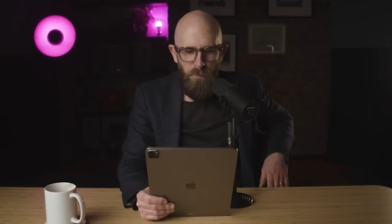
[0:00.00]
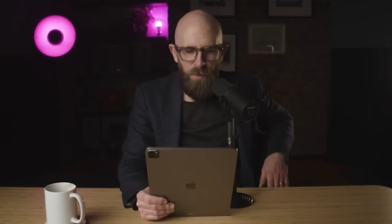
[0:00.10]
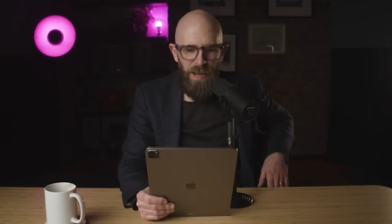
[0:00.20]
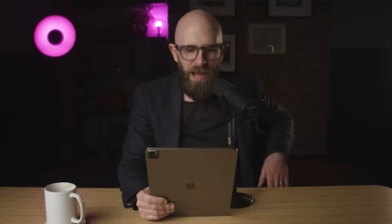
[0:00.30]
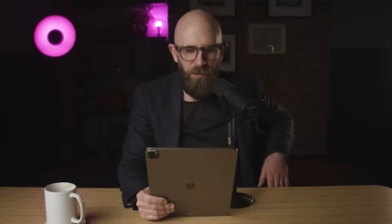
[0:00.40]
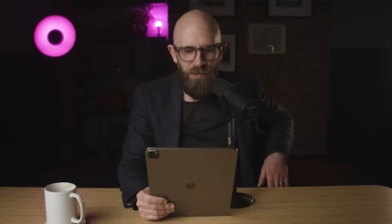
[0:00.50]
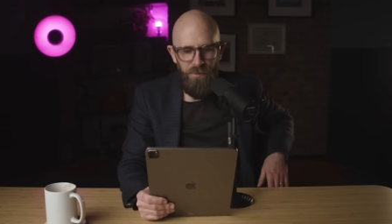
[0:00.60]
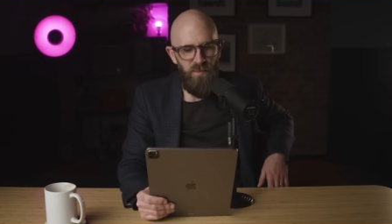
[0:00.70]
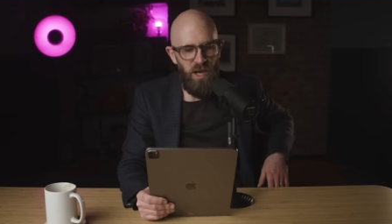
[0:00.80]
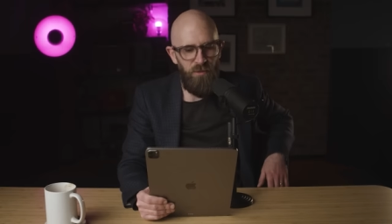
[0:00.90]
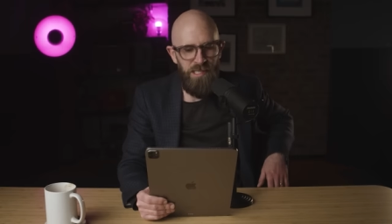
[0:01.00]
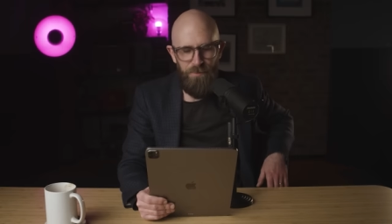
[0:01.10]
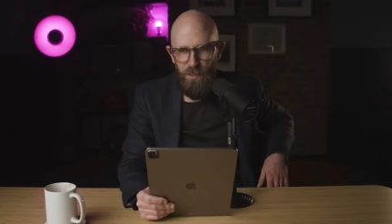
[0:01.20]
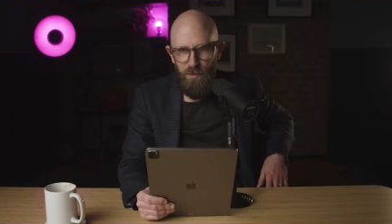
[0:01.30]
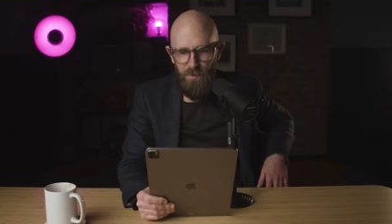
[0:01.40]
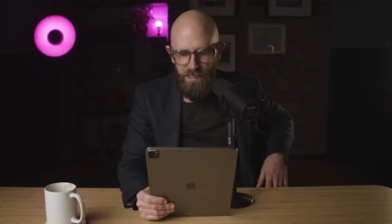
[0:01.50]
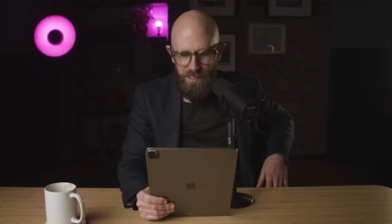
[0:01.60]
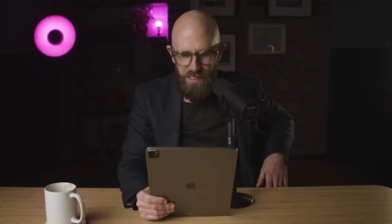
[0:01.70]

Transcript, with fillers: From now on, I will simply refer to